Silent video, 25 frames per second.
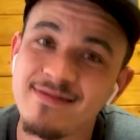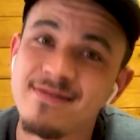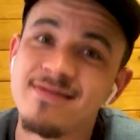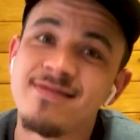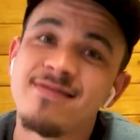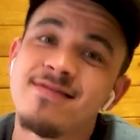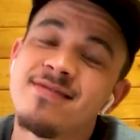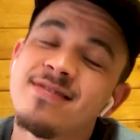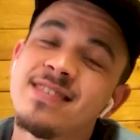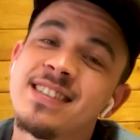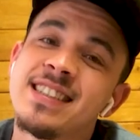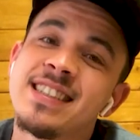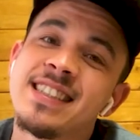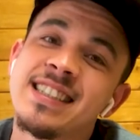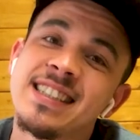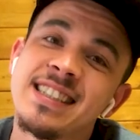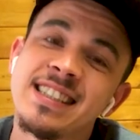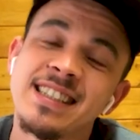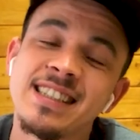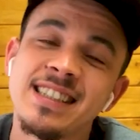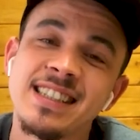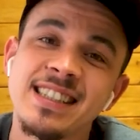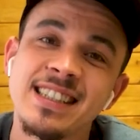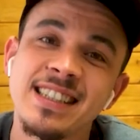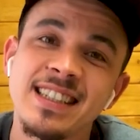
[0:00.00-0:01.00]

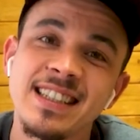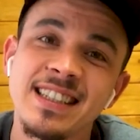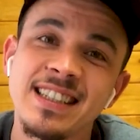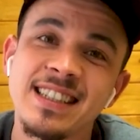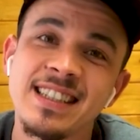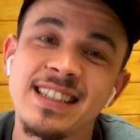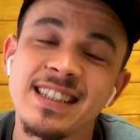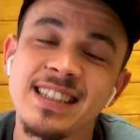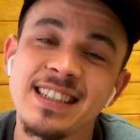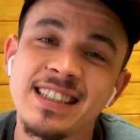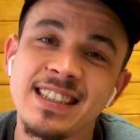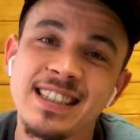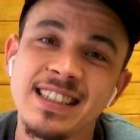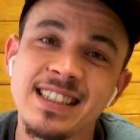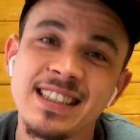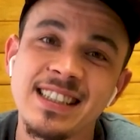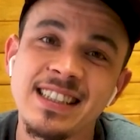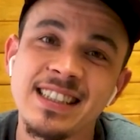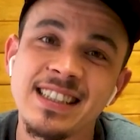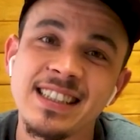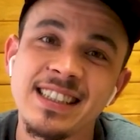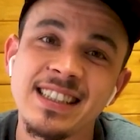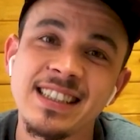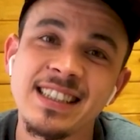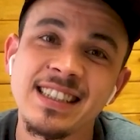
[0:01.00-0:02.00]

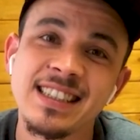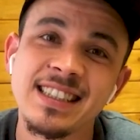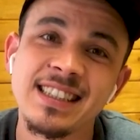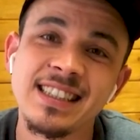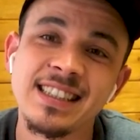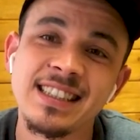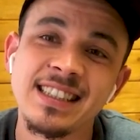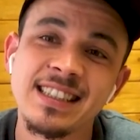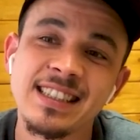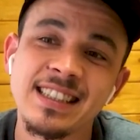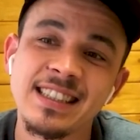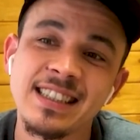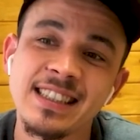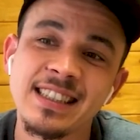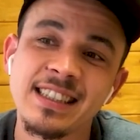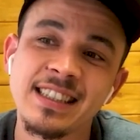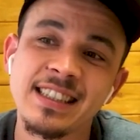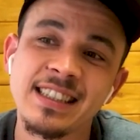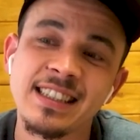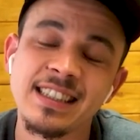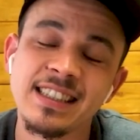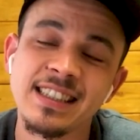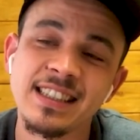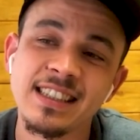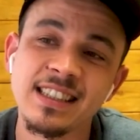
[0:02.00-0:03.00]

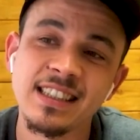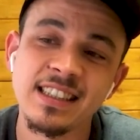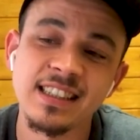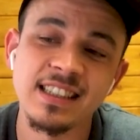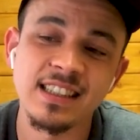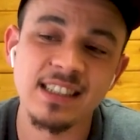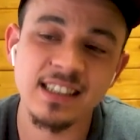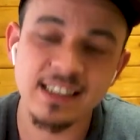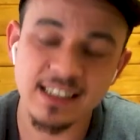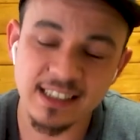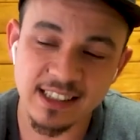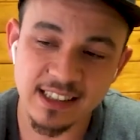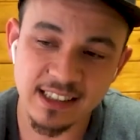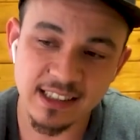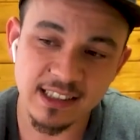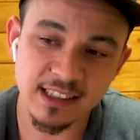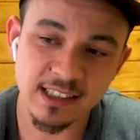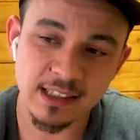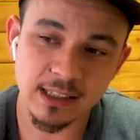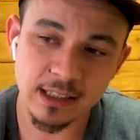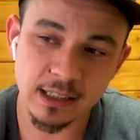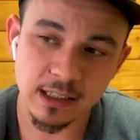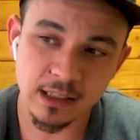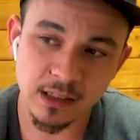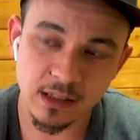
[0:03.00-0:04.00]

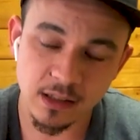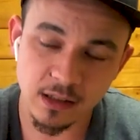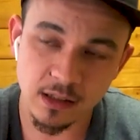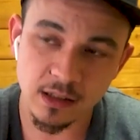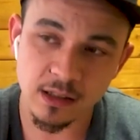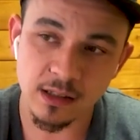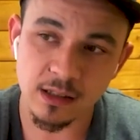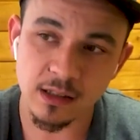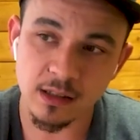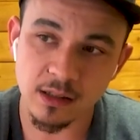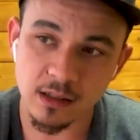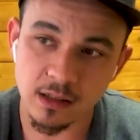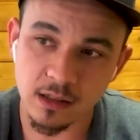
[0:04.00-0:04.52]
The person shown says nothing.